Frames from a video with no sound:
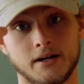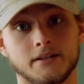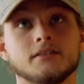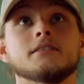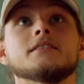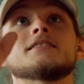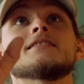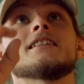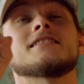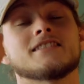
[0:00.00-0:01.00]
mic. This
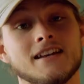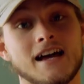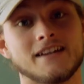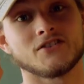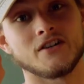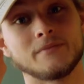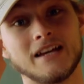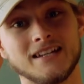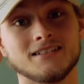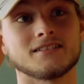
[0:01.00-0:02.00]
is a Sennheiser
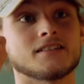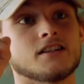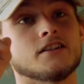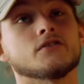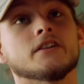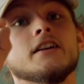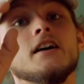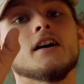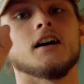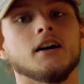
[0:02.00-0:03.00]
MKE 600.
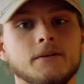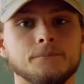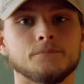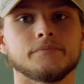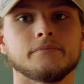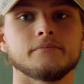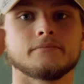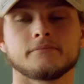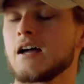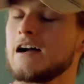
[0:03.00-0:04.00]

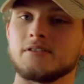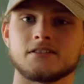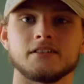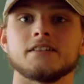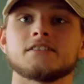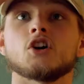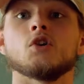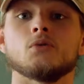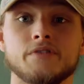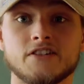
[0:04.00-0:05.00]
Obviously,
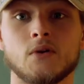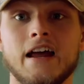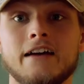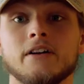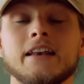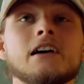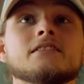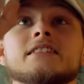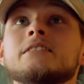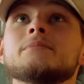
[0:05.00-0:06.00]
so this one I have right now
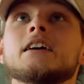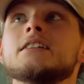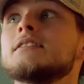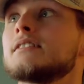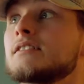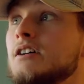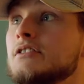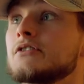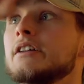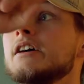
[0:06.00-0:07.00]
is an MKE
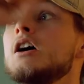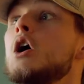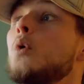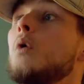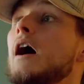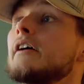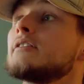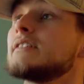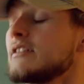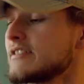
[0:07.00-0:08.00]
600
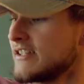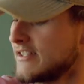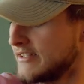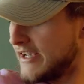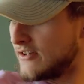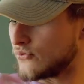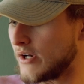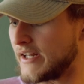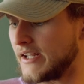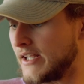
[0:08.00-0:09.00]
wired down a C-stand
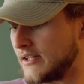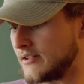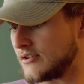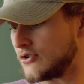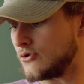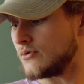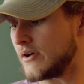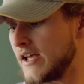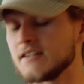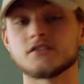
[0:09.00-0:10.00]
running into
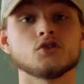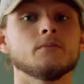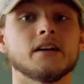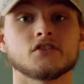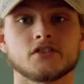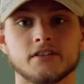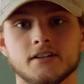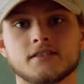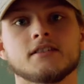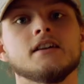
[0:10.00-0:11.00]
a Zoom
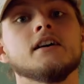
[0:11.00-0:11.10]
H6.